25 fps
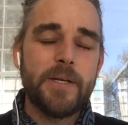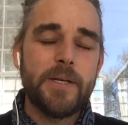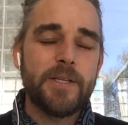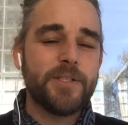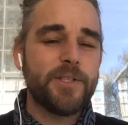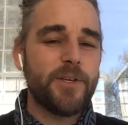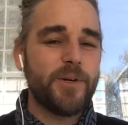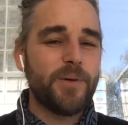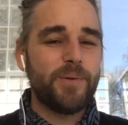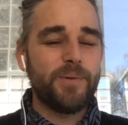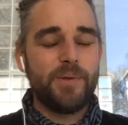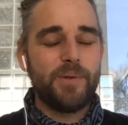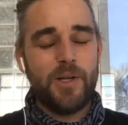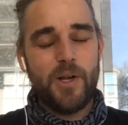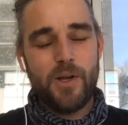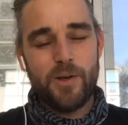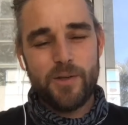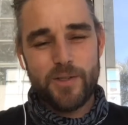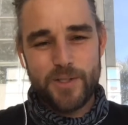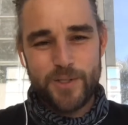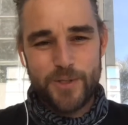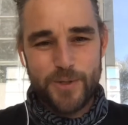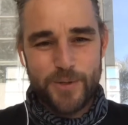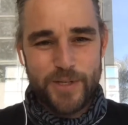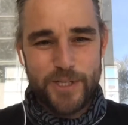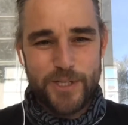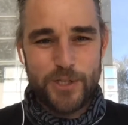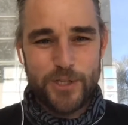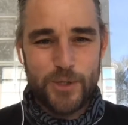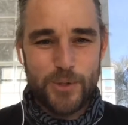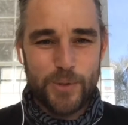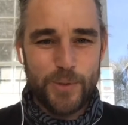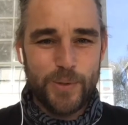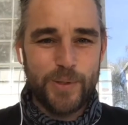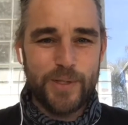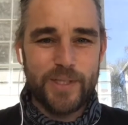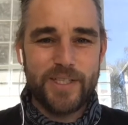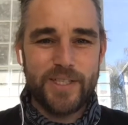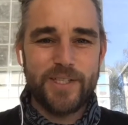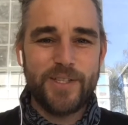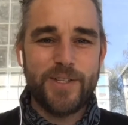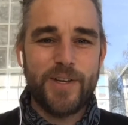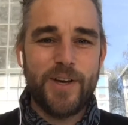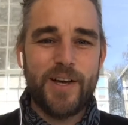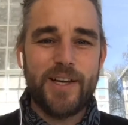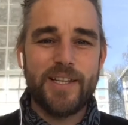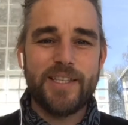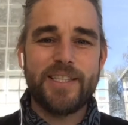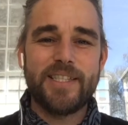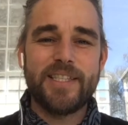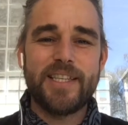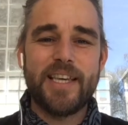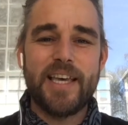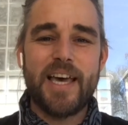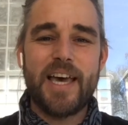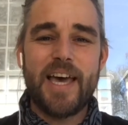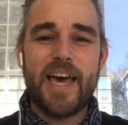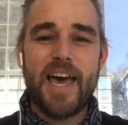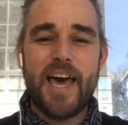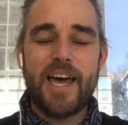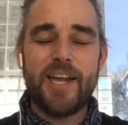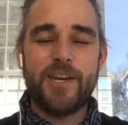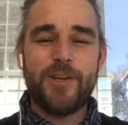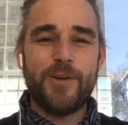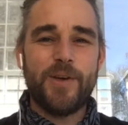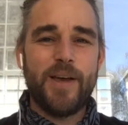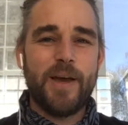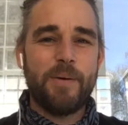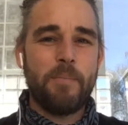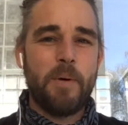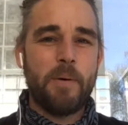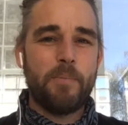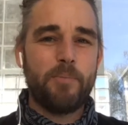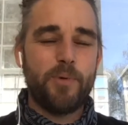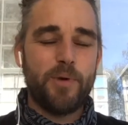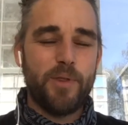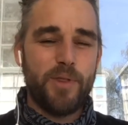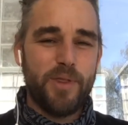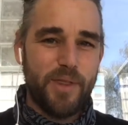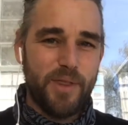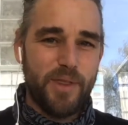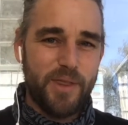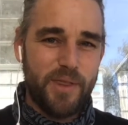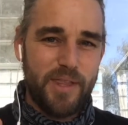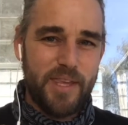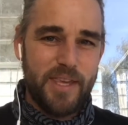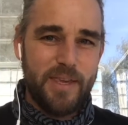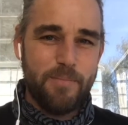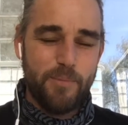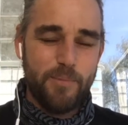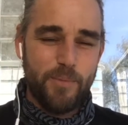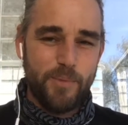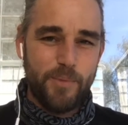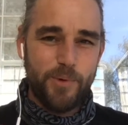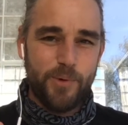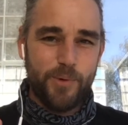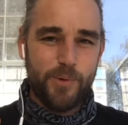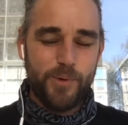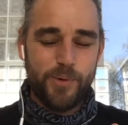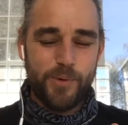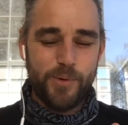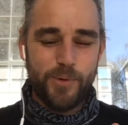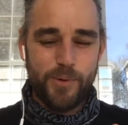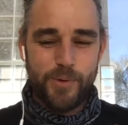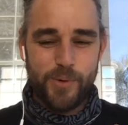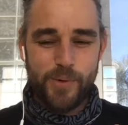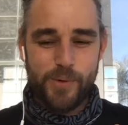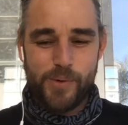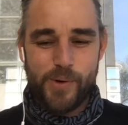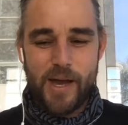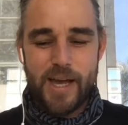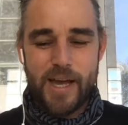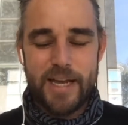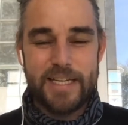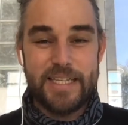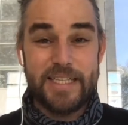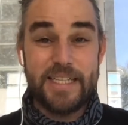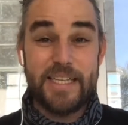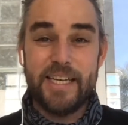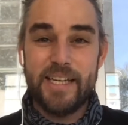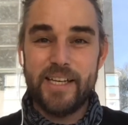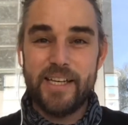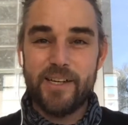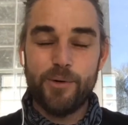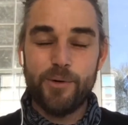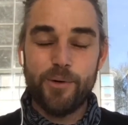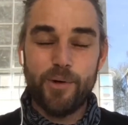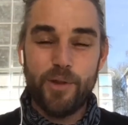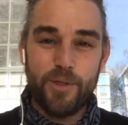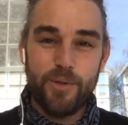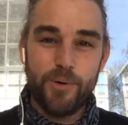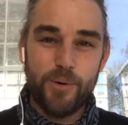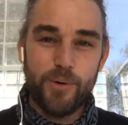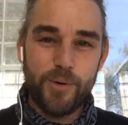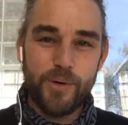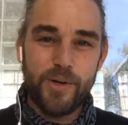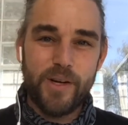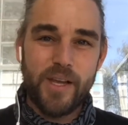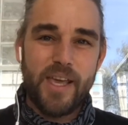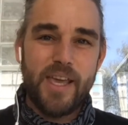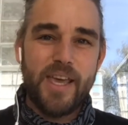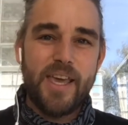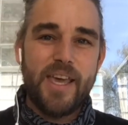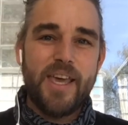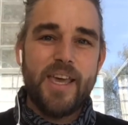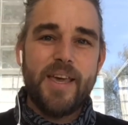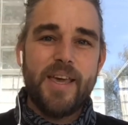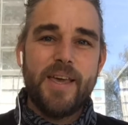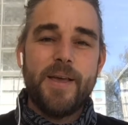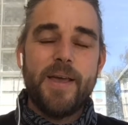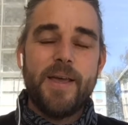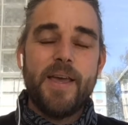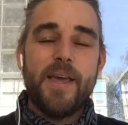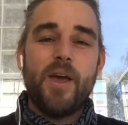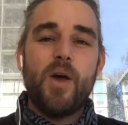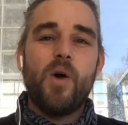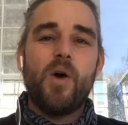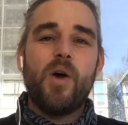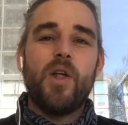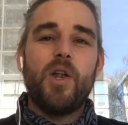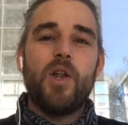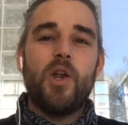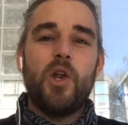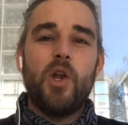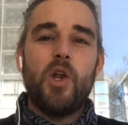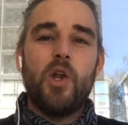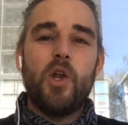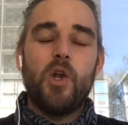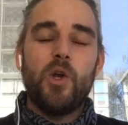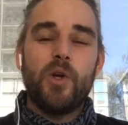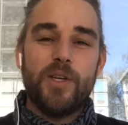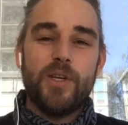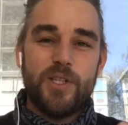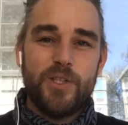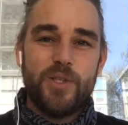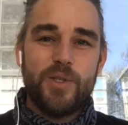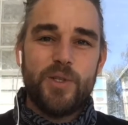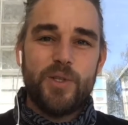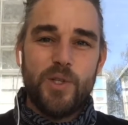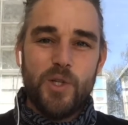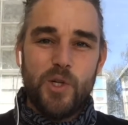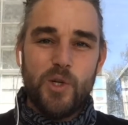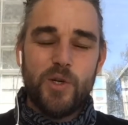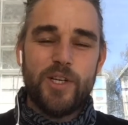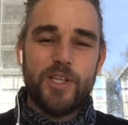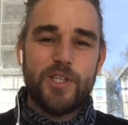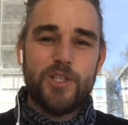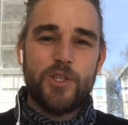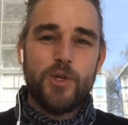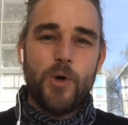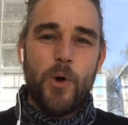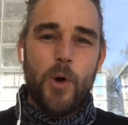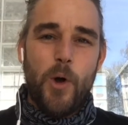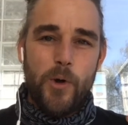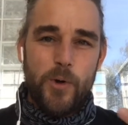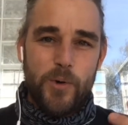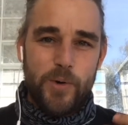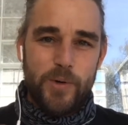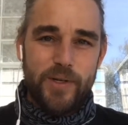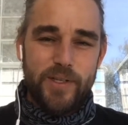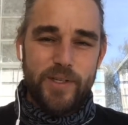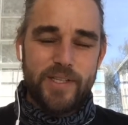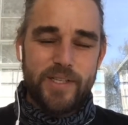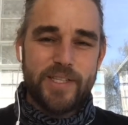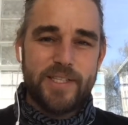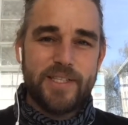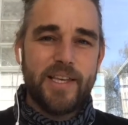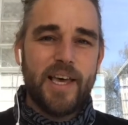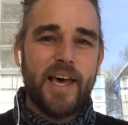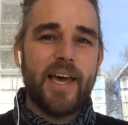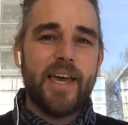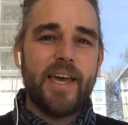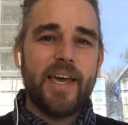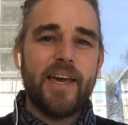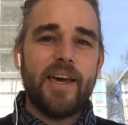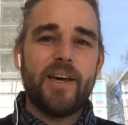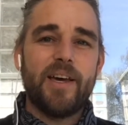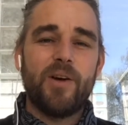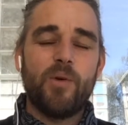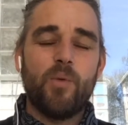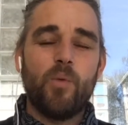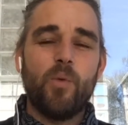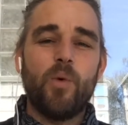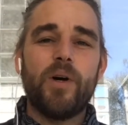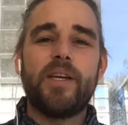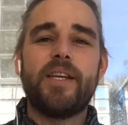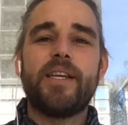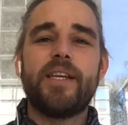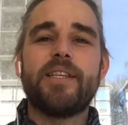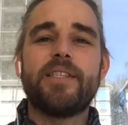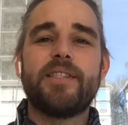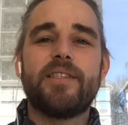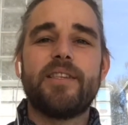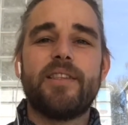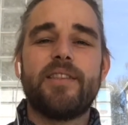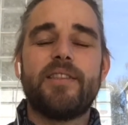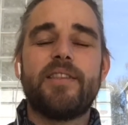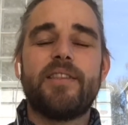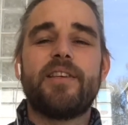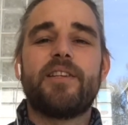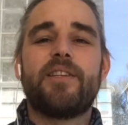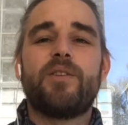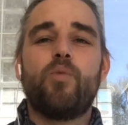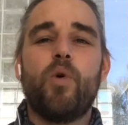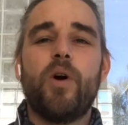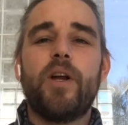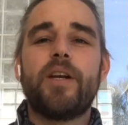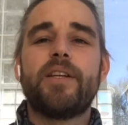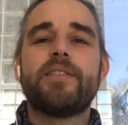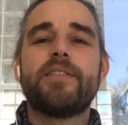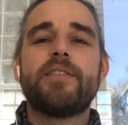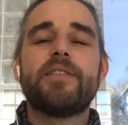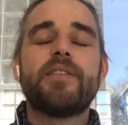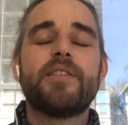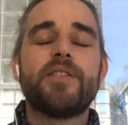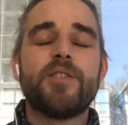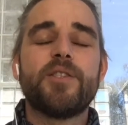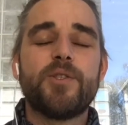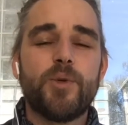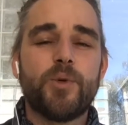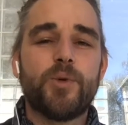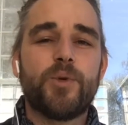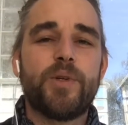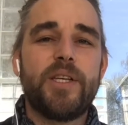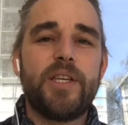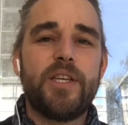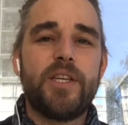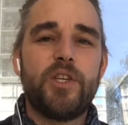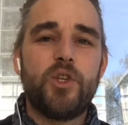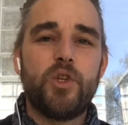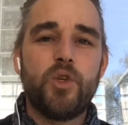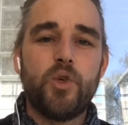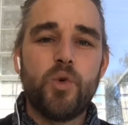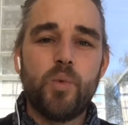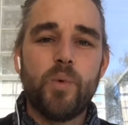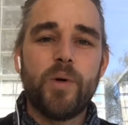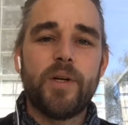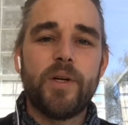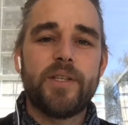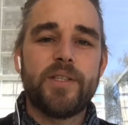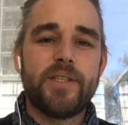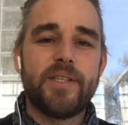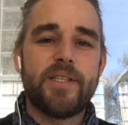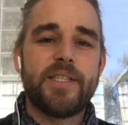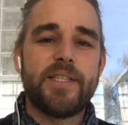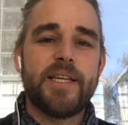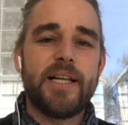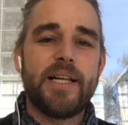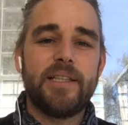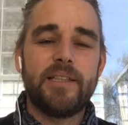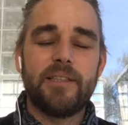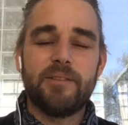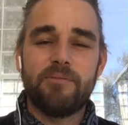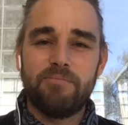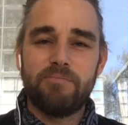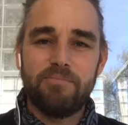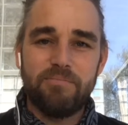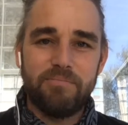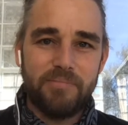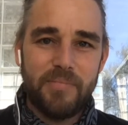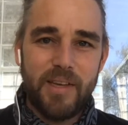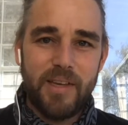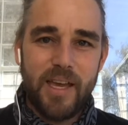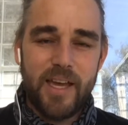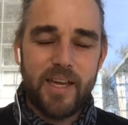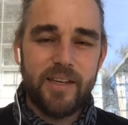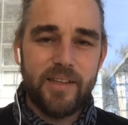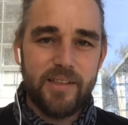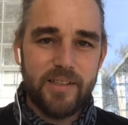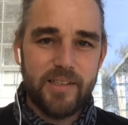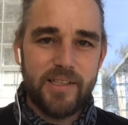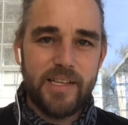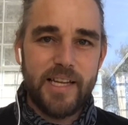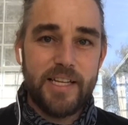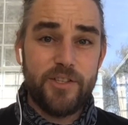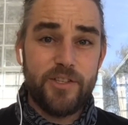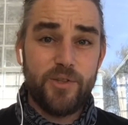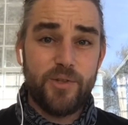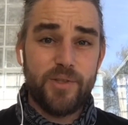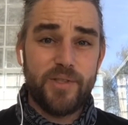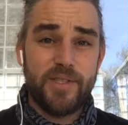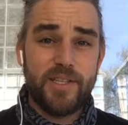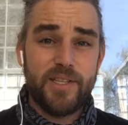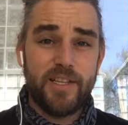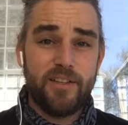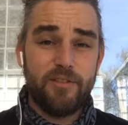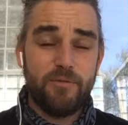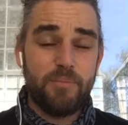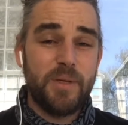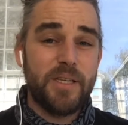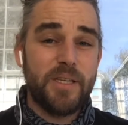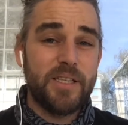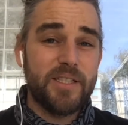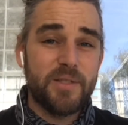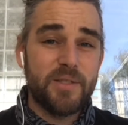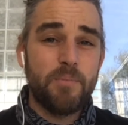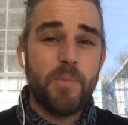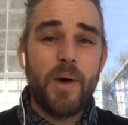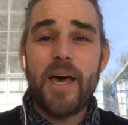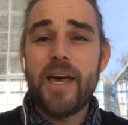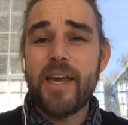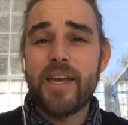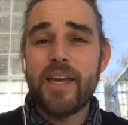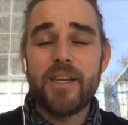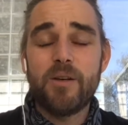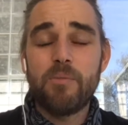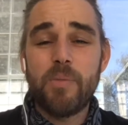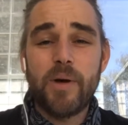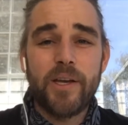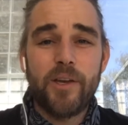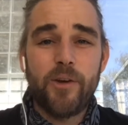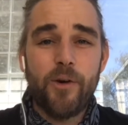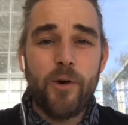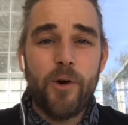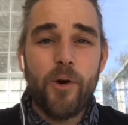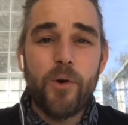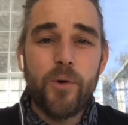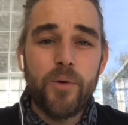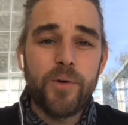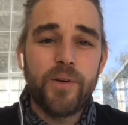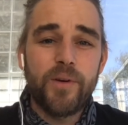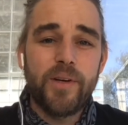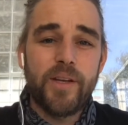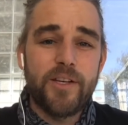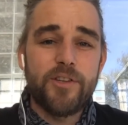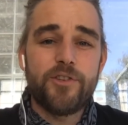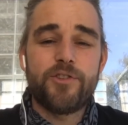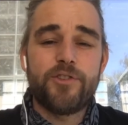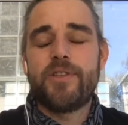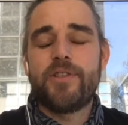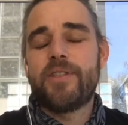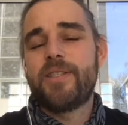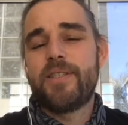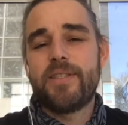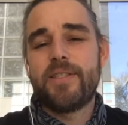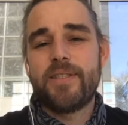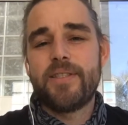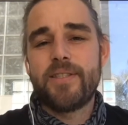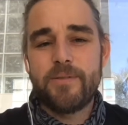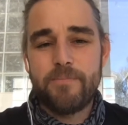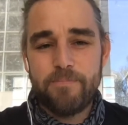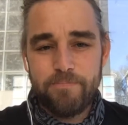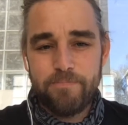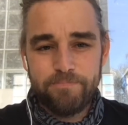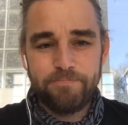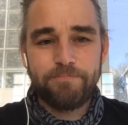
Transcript: So long story short, to answer how do you come up with a theme or idea or a thought, look at your own desire. What is the story you want to tell, and let yourself be inspired by your own interests.